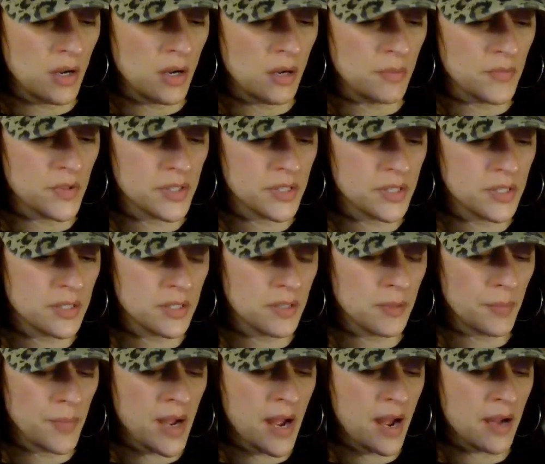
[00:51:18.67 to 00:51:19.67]
This is in the
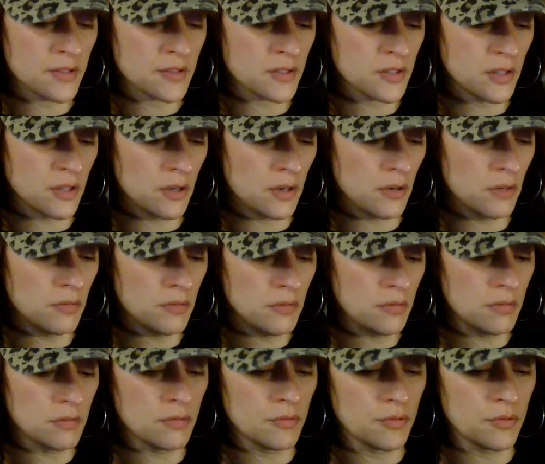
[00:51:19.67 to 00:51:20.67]
past, though.
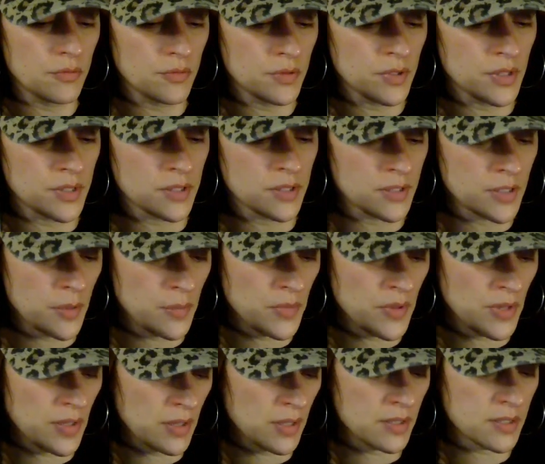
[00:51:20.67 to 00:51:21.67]
This is
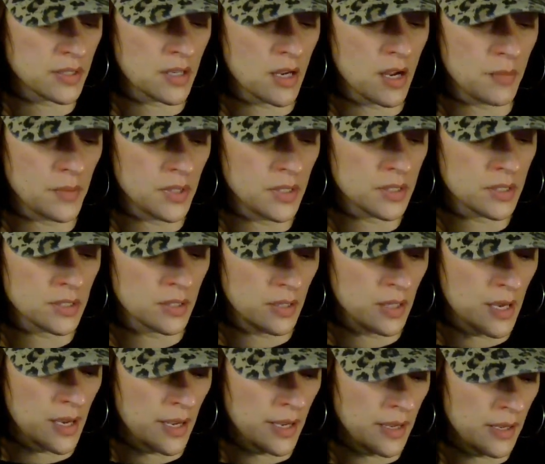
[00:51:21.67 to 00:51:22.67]
something that's coming to
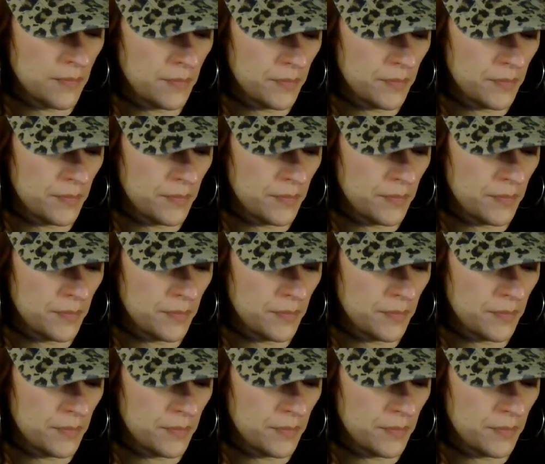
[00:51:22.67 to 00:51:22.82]
light.